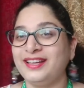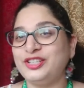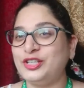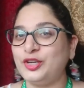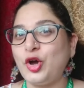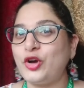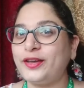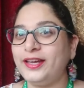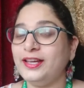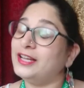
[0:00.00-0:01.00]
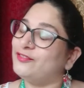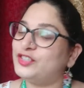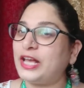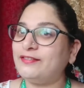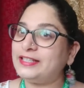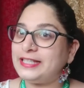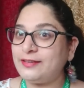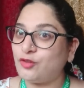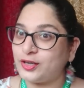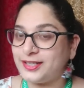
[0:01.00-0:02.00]
Chal. okay. Shall we see
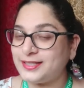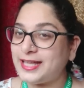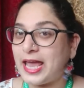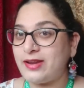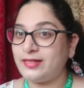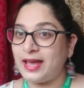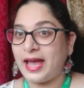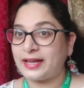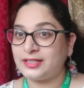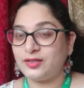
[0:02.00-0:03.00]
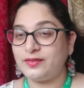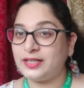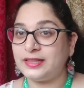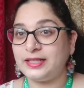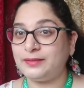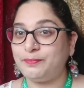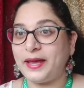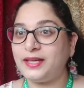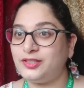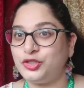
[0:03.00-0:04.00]
what is there in the activity in that
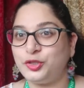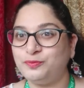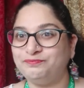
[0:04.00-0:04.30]
page?